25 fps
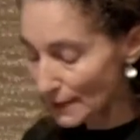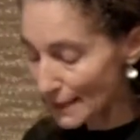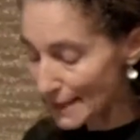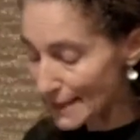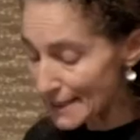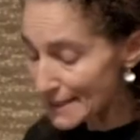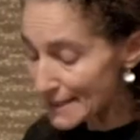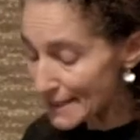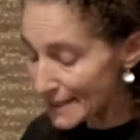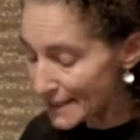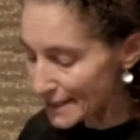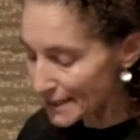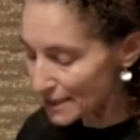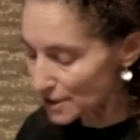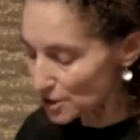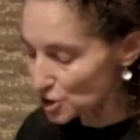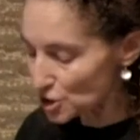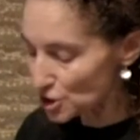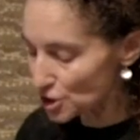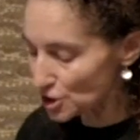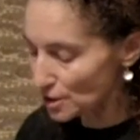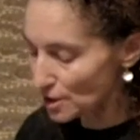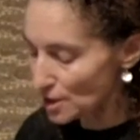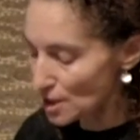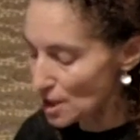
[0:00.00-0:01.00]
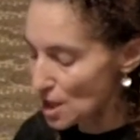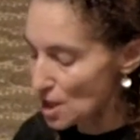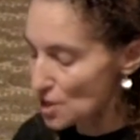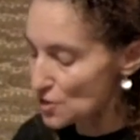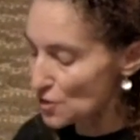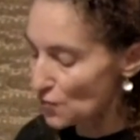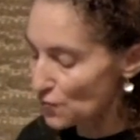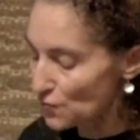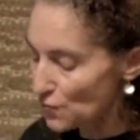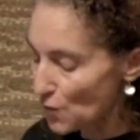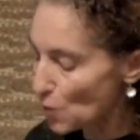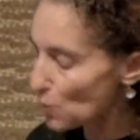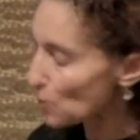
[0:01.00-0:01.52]
In each, the
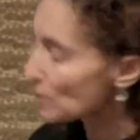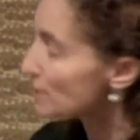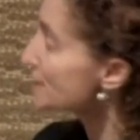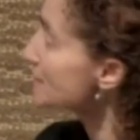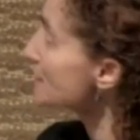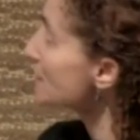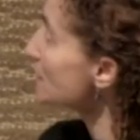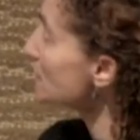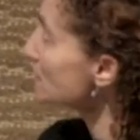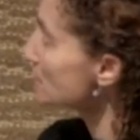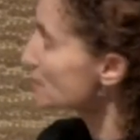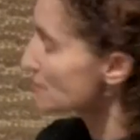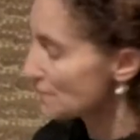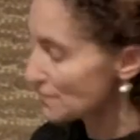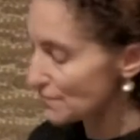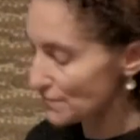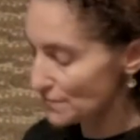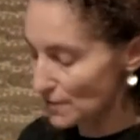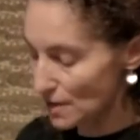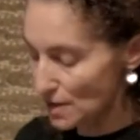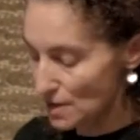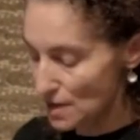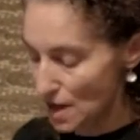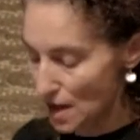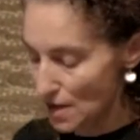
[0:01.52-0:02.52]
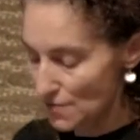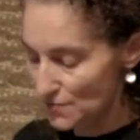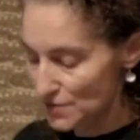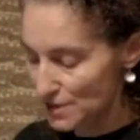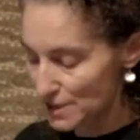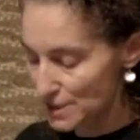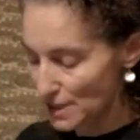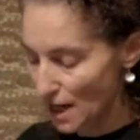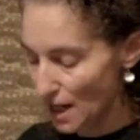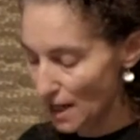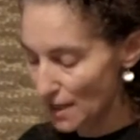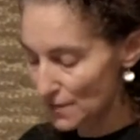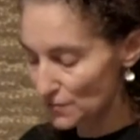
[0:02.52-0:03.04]
forward tilt of of the
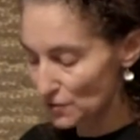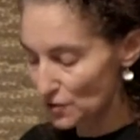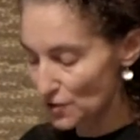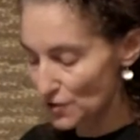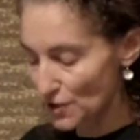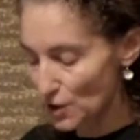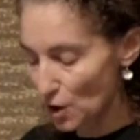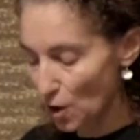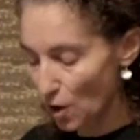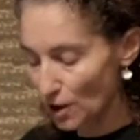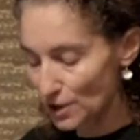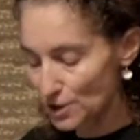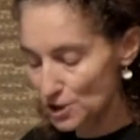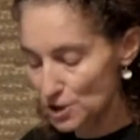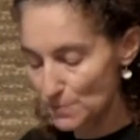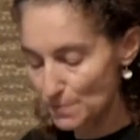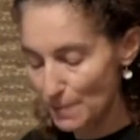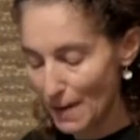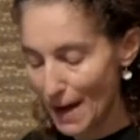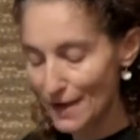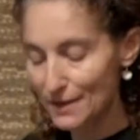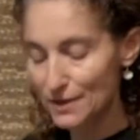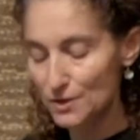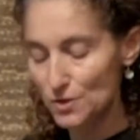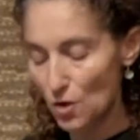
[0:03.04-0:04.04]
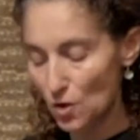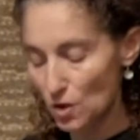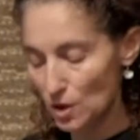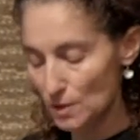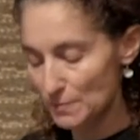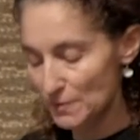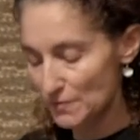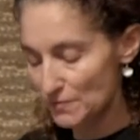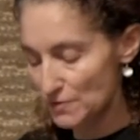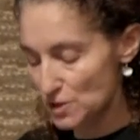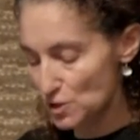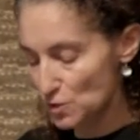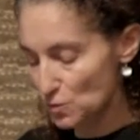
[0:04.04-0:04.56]
diver, the arched back and arm
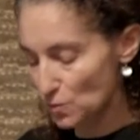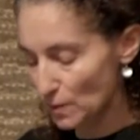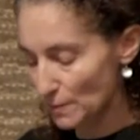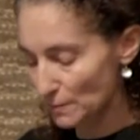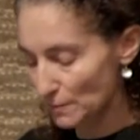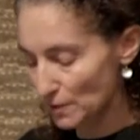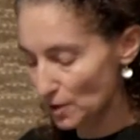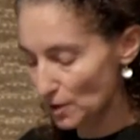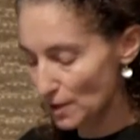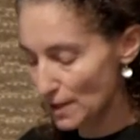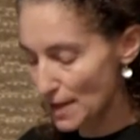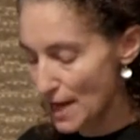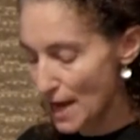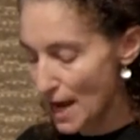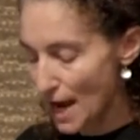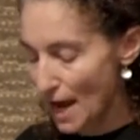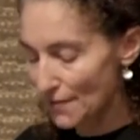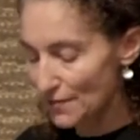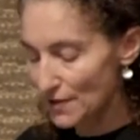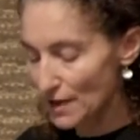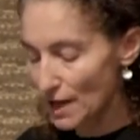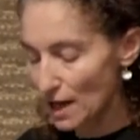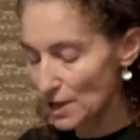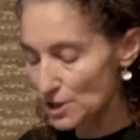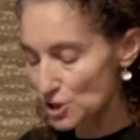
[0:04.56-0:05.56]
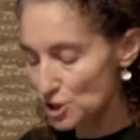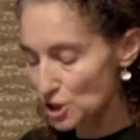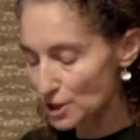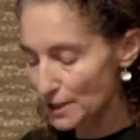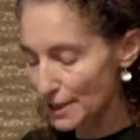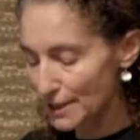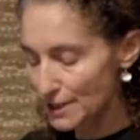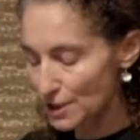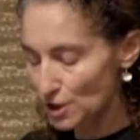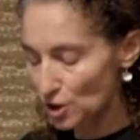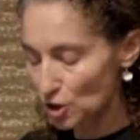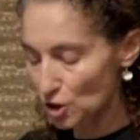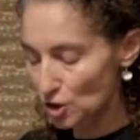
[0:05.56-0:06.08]
of the swimmer, and the
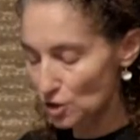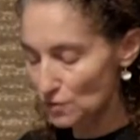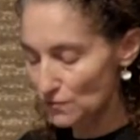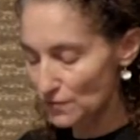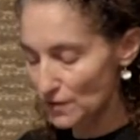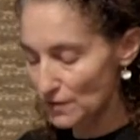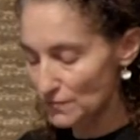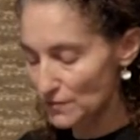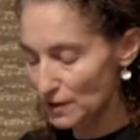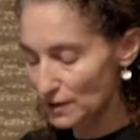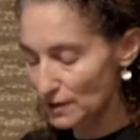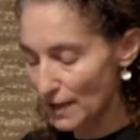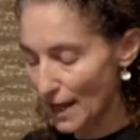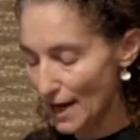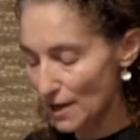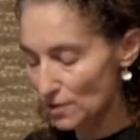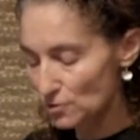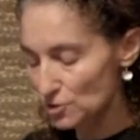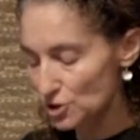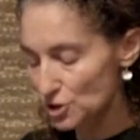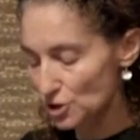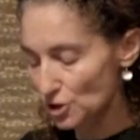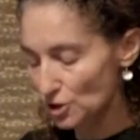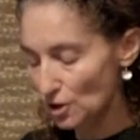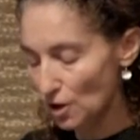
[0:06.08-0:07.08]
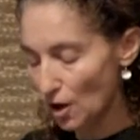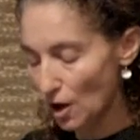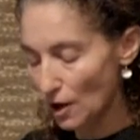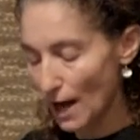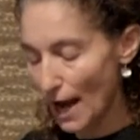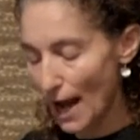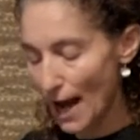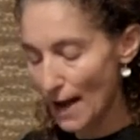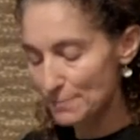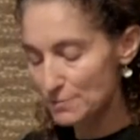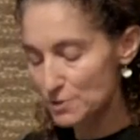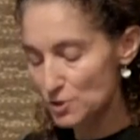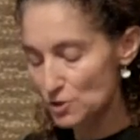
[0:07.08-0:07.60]
undulating curve of the lounger are
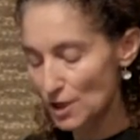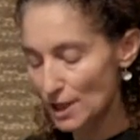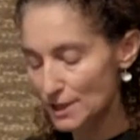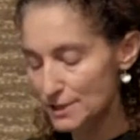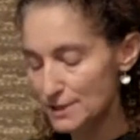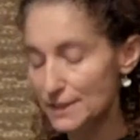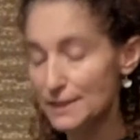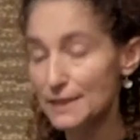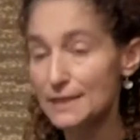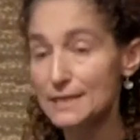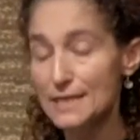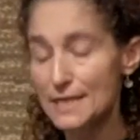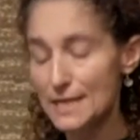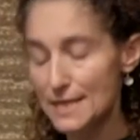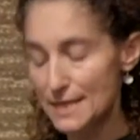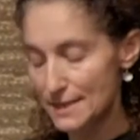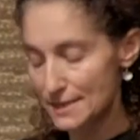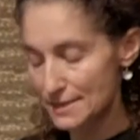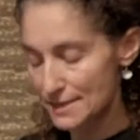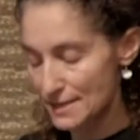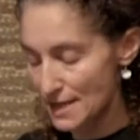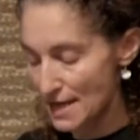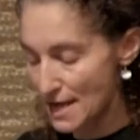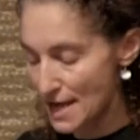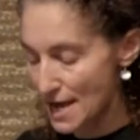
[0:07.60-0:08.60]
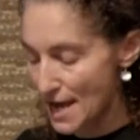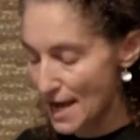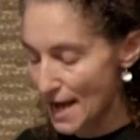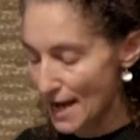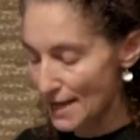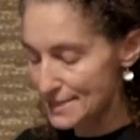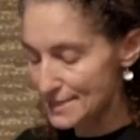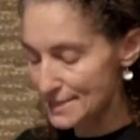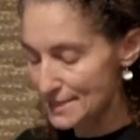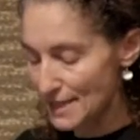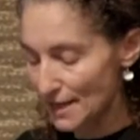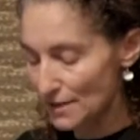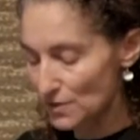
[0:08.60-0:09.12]
abstracted in a
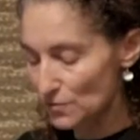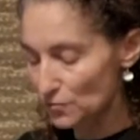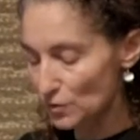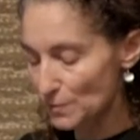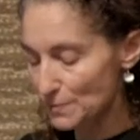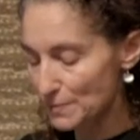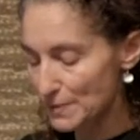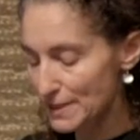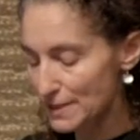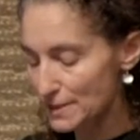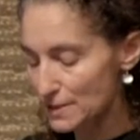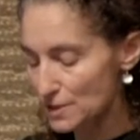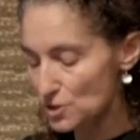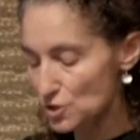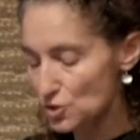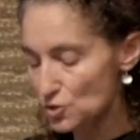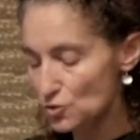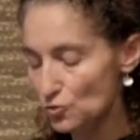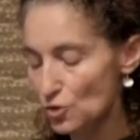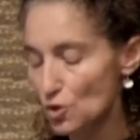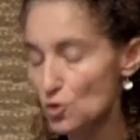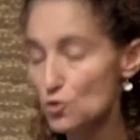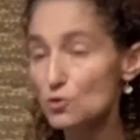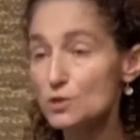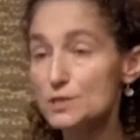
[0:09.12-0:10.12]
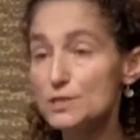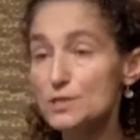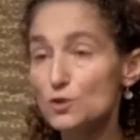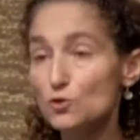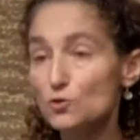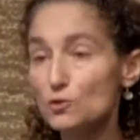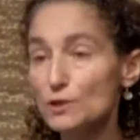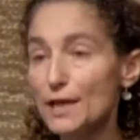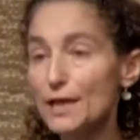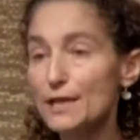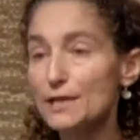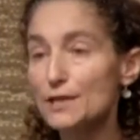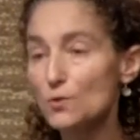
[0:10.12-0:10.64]
set of repeated strokes,
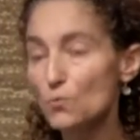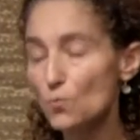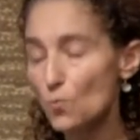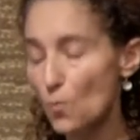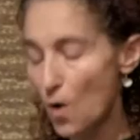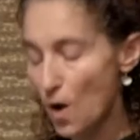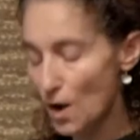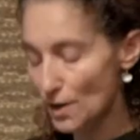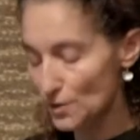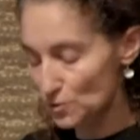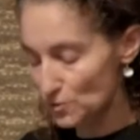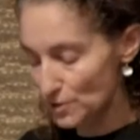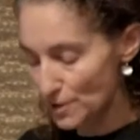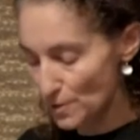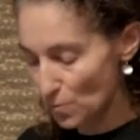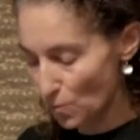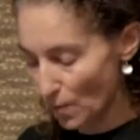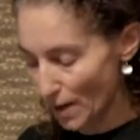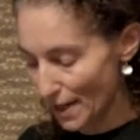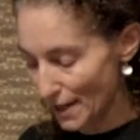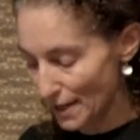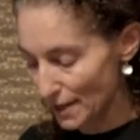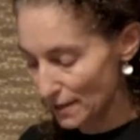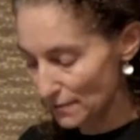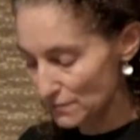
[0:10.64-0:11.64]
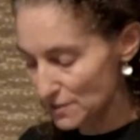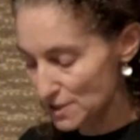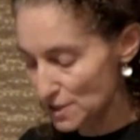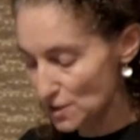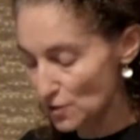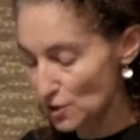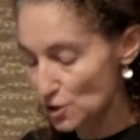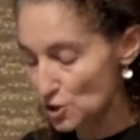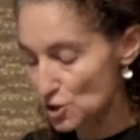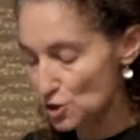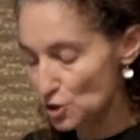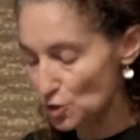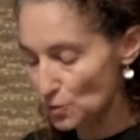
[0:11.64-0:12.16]
creating watery waves,
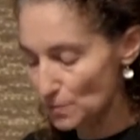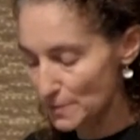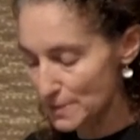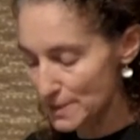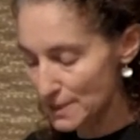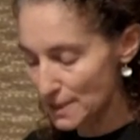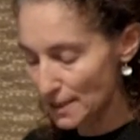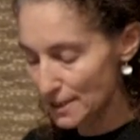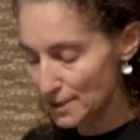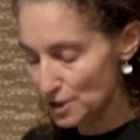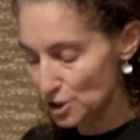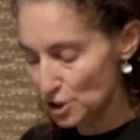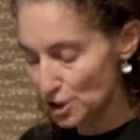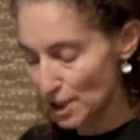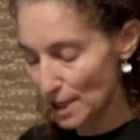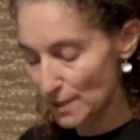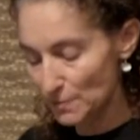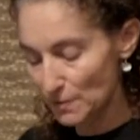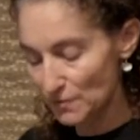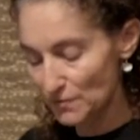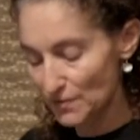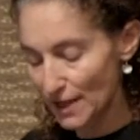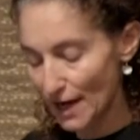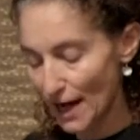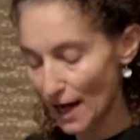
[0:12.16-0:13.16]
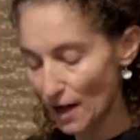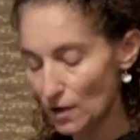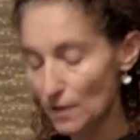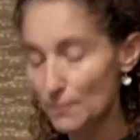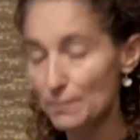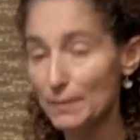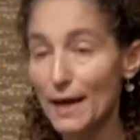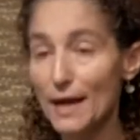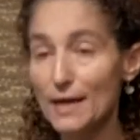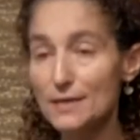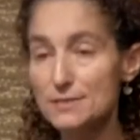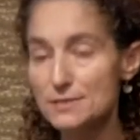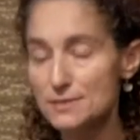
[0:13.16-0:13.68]
the serpentine shape of the
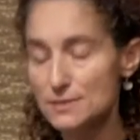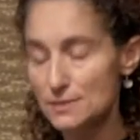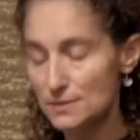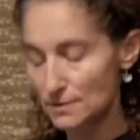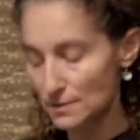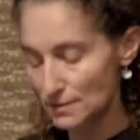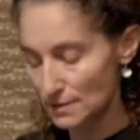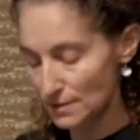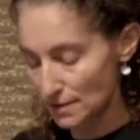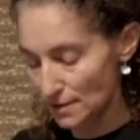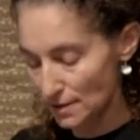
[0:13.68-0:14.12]
arabesque.